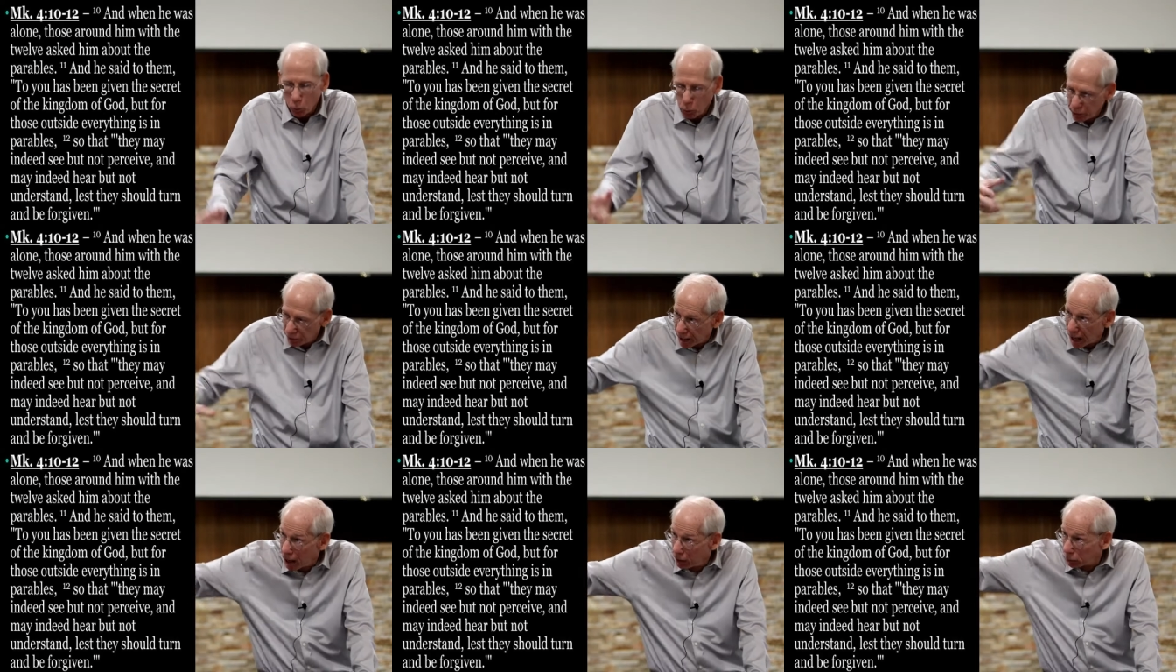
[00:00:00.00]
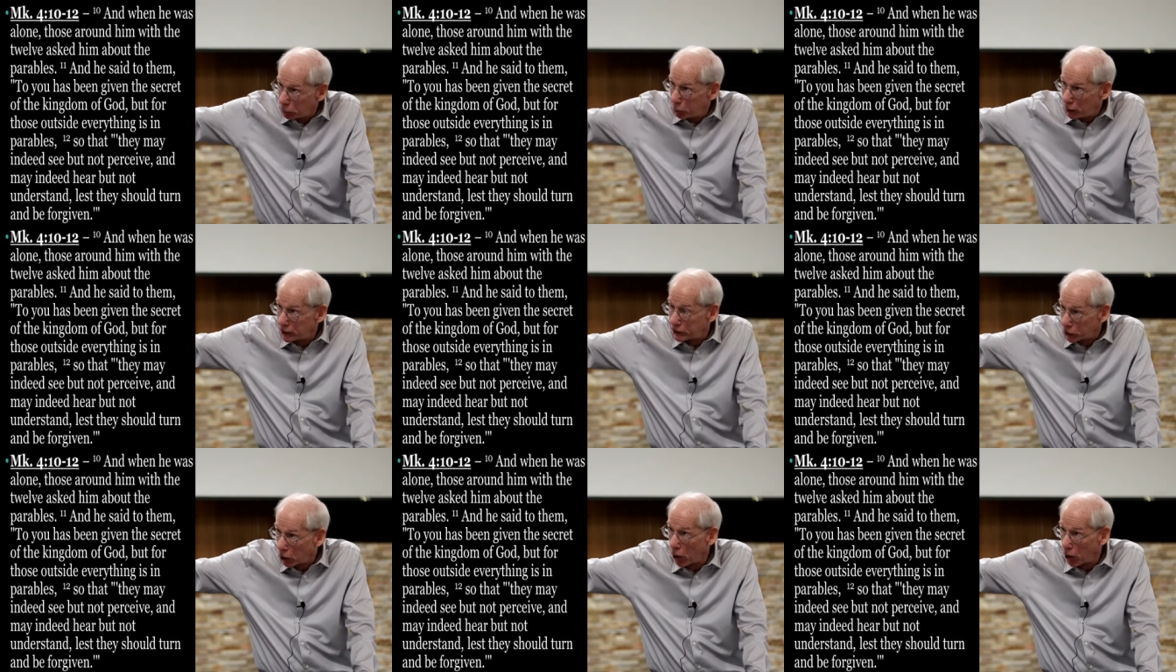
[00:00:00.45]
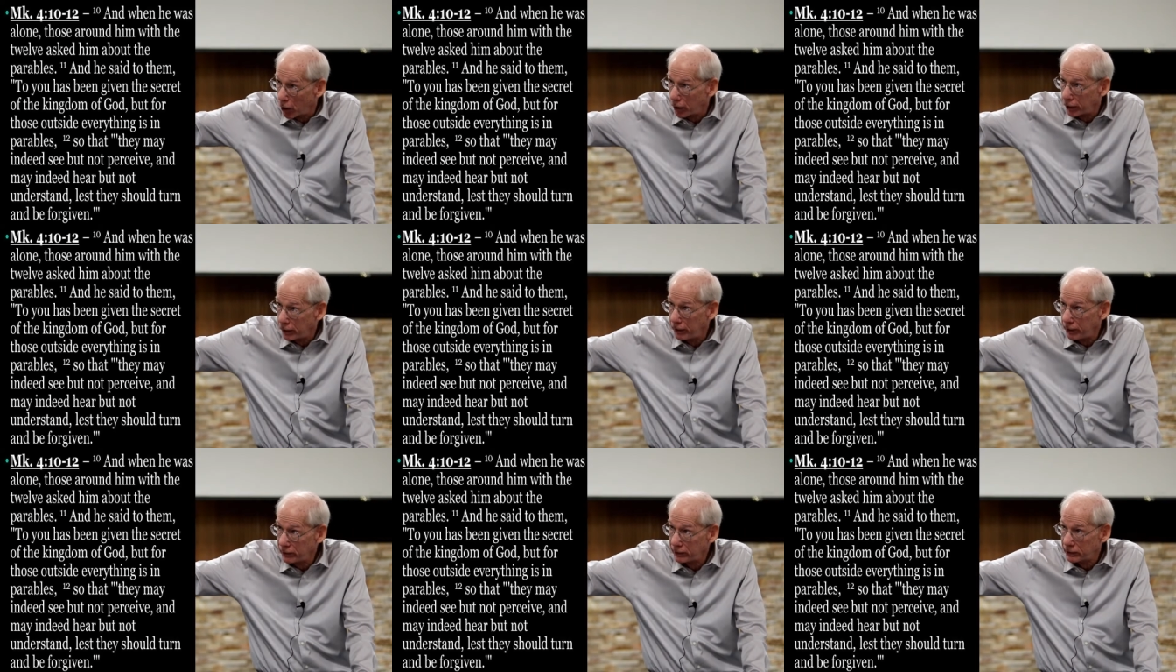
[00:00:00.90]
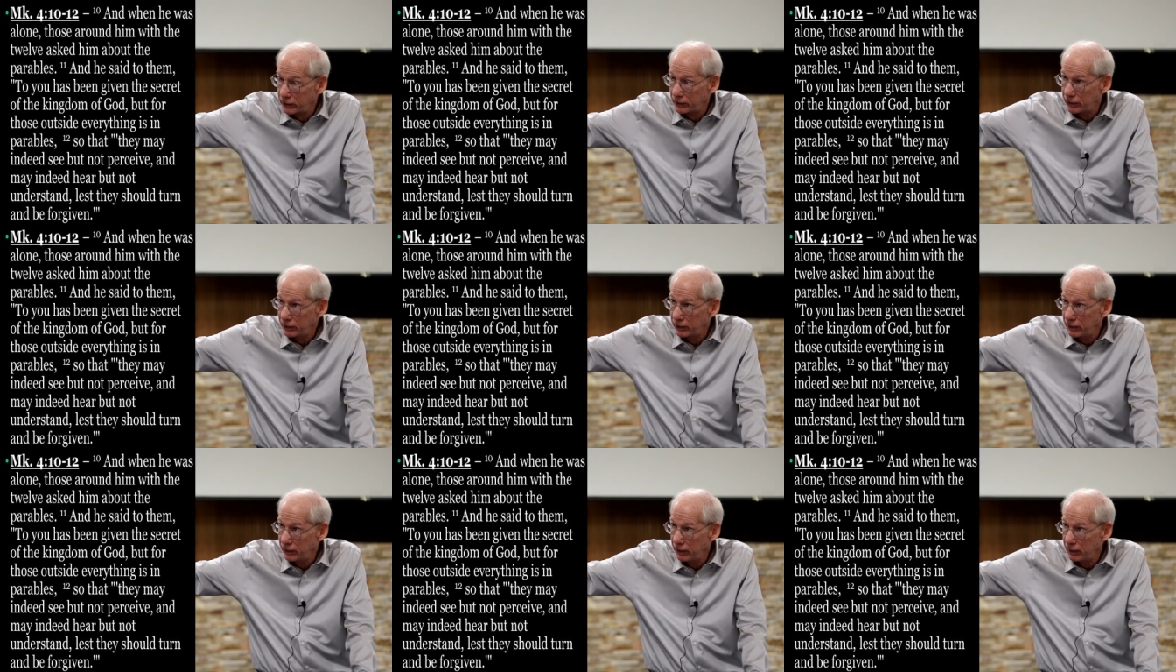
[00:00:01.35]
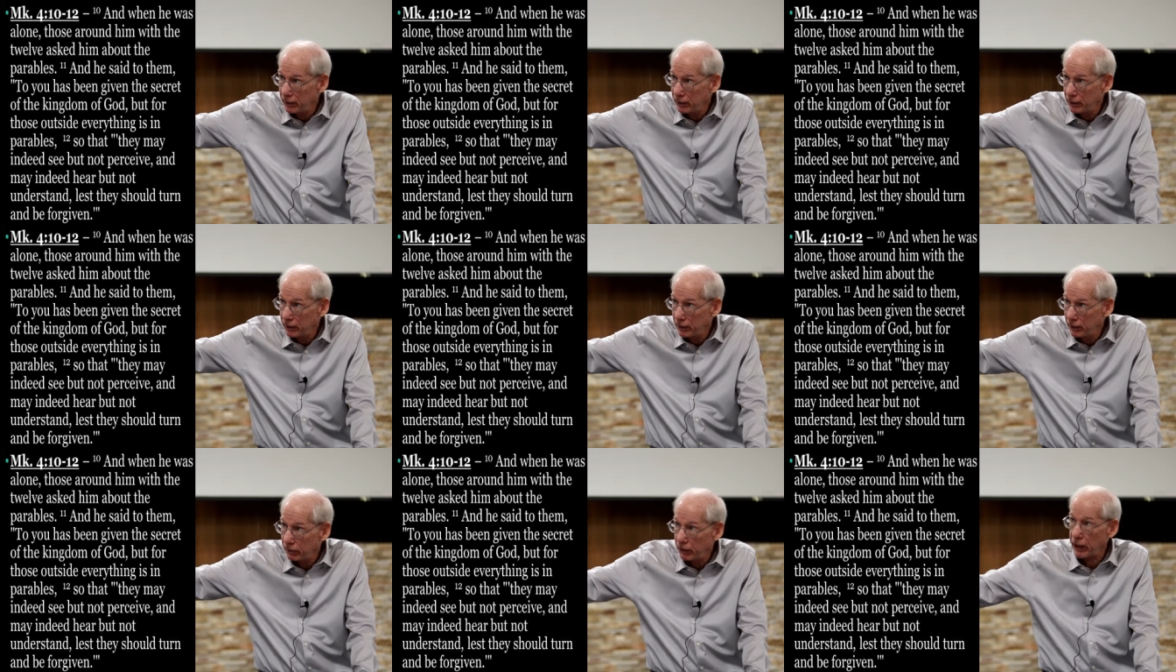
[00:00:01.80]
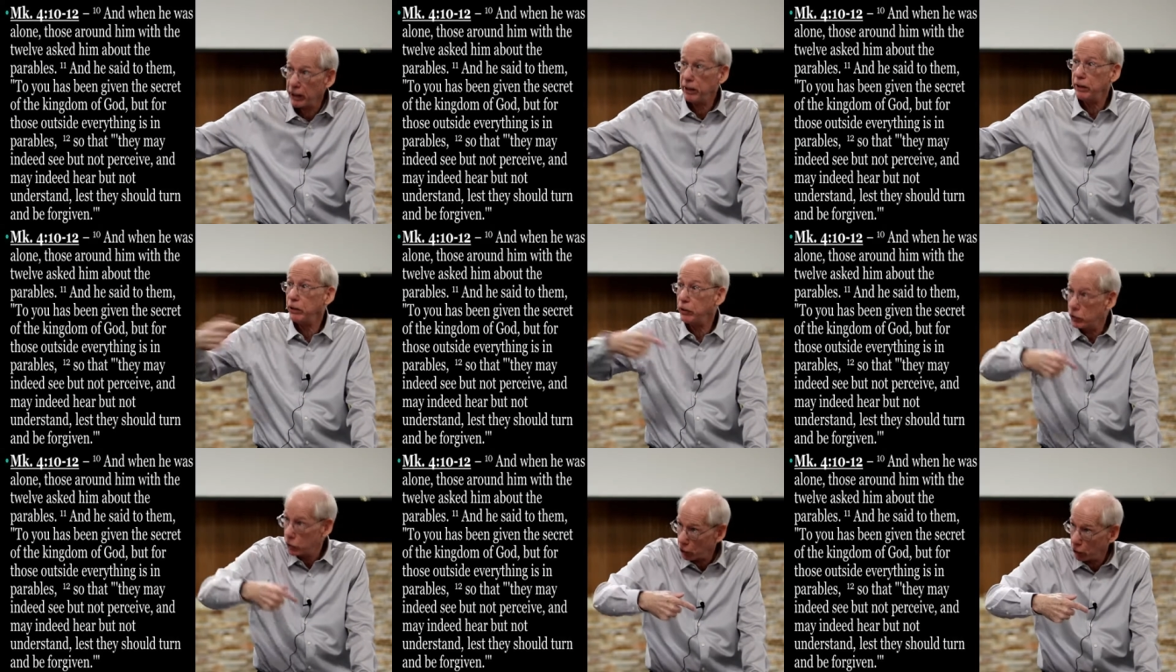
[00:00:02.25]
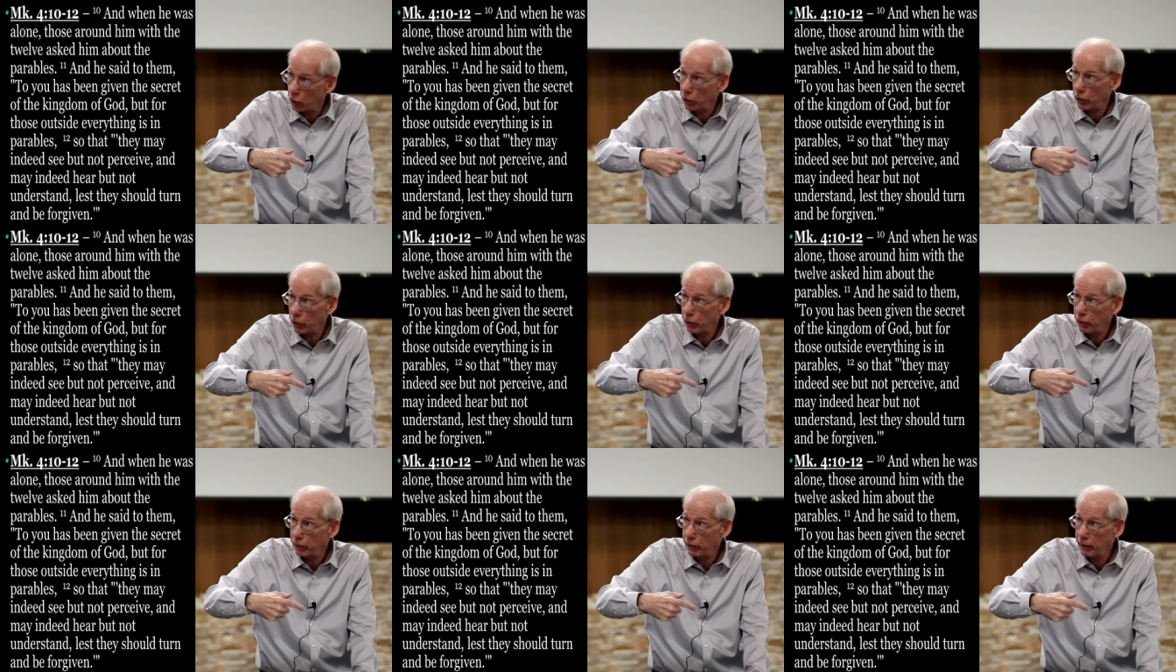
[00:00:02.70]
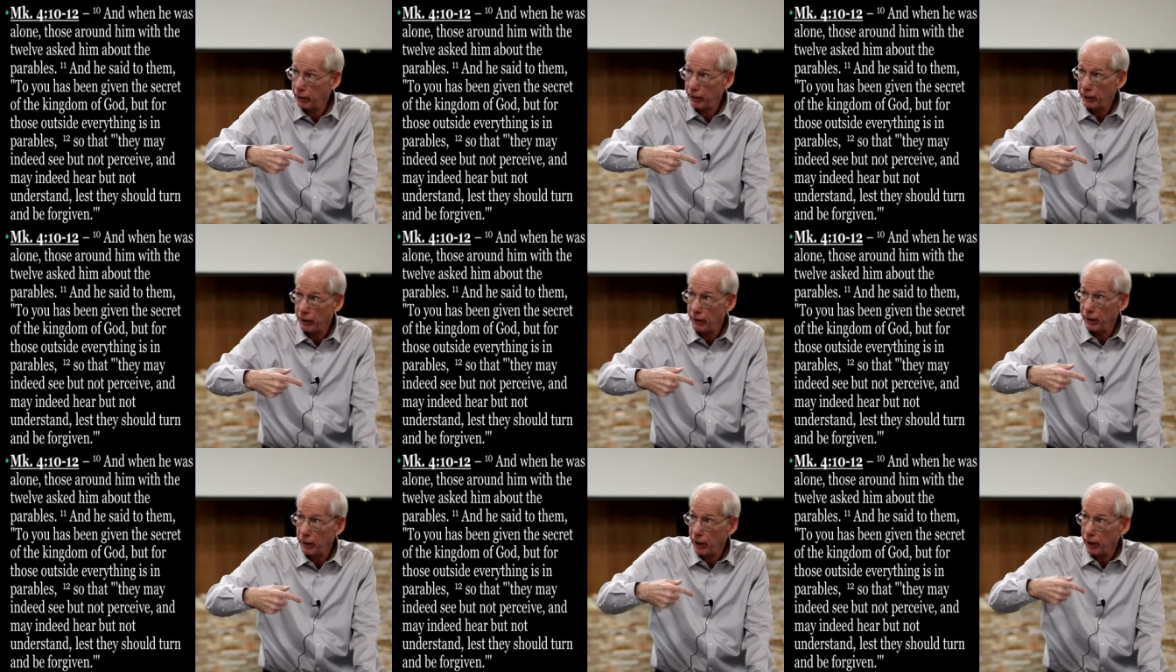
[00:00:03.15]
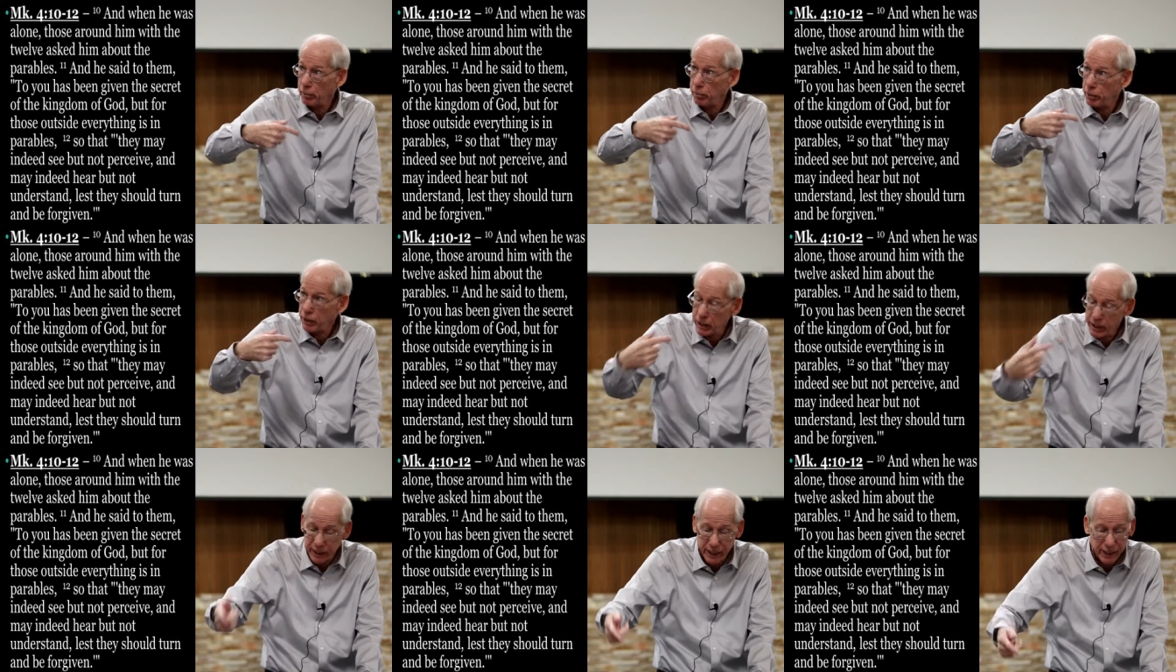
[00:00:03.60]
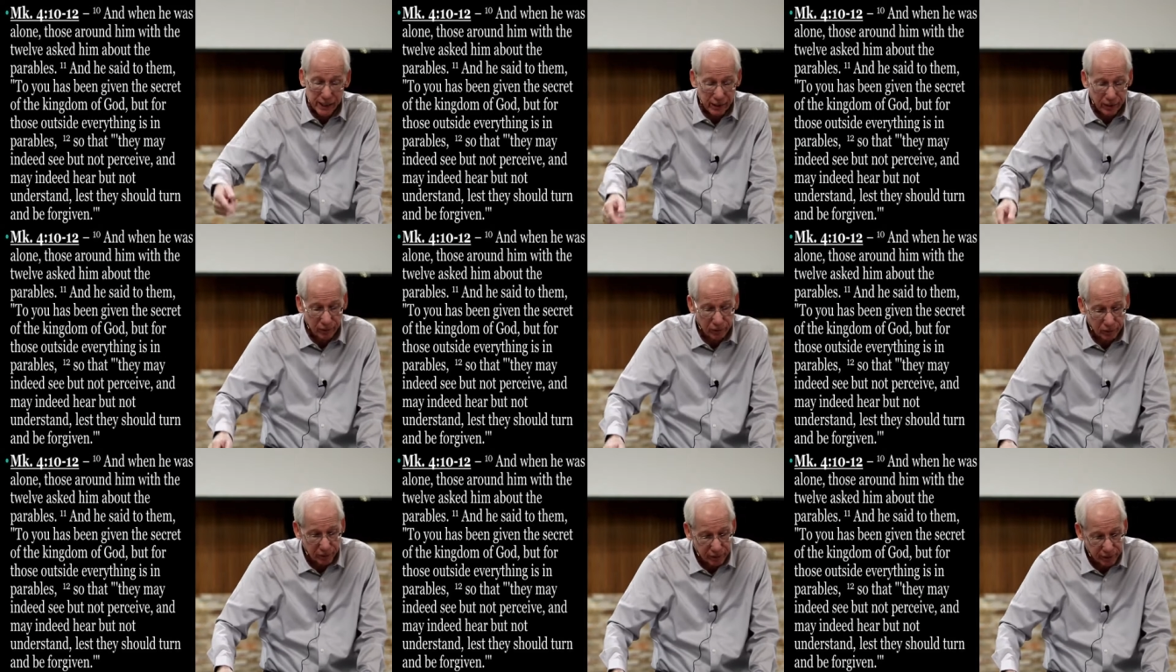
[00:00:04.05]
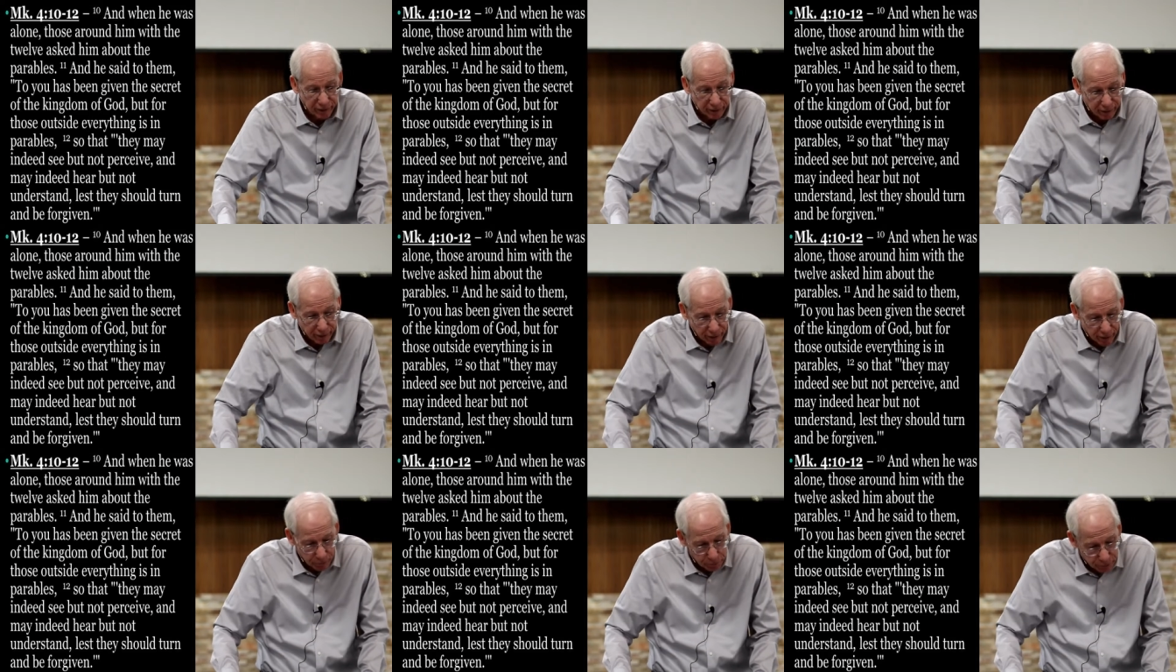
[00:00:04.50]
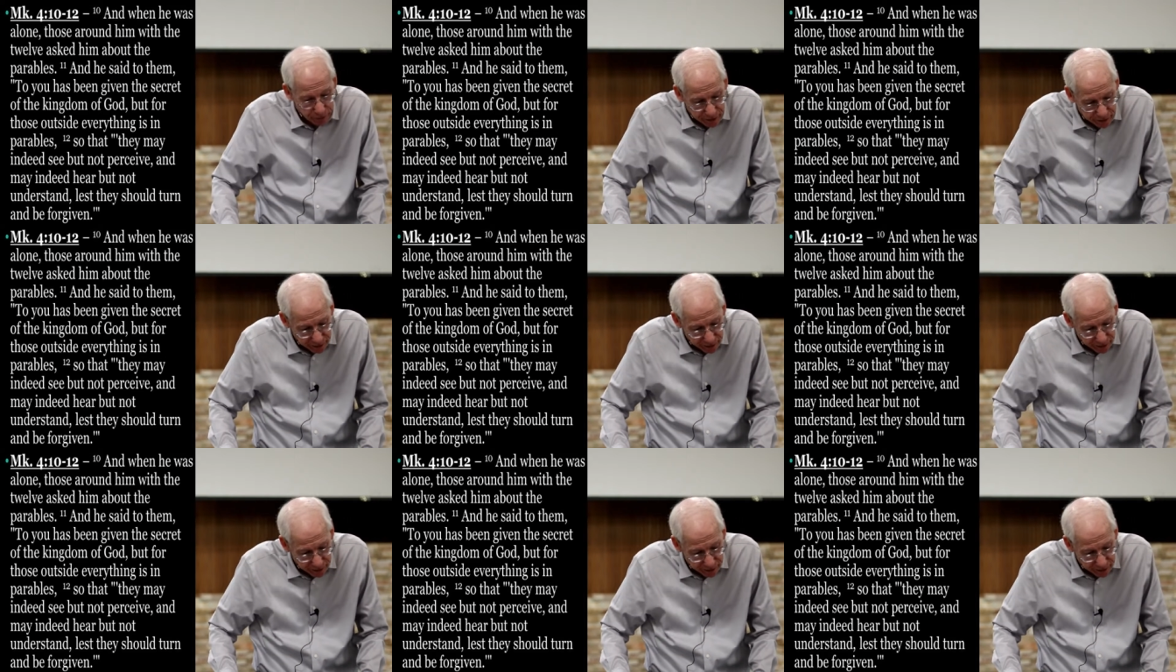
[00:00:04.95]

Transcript: without which hardness they could turn and be healed and